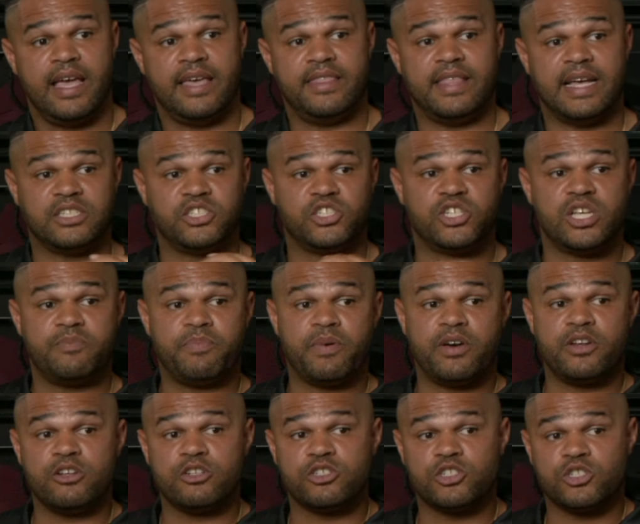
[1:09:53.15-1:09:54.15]
and that chip
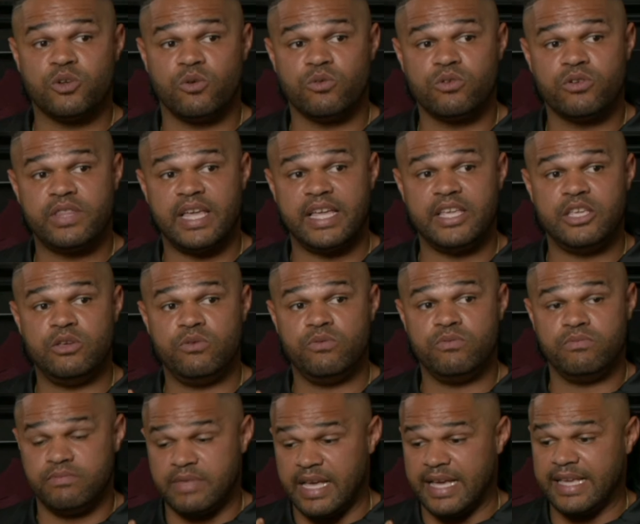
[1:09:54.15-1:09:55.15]
on your shoulder
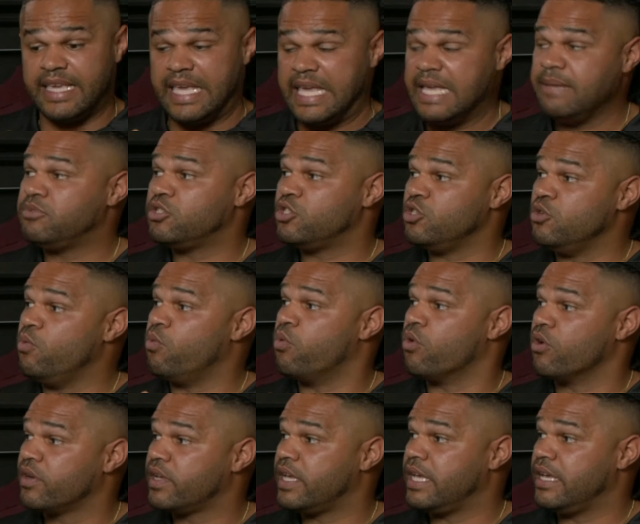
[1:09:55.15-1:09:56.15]
that keeps you
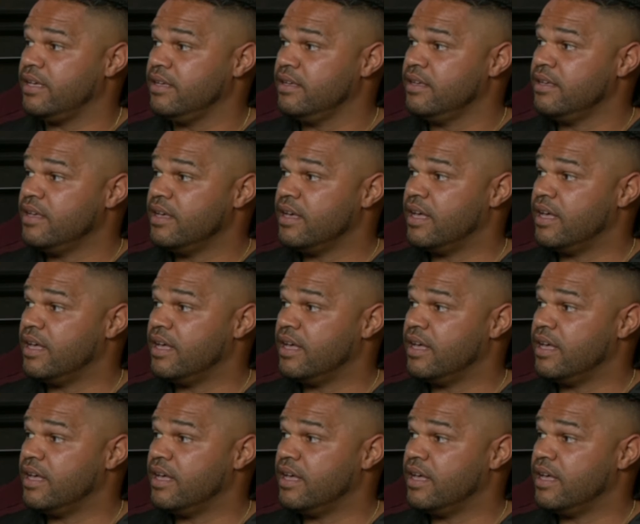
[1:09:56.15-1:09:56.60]
working,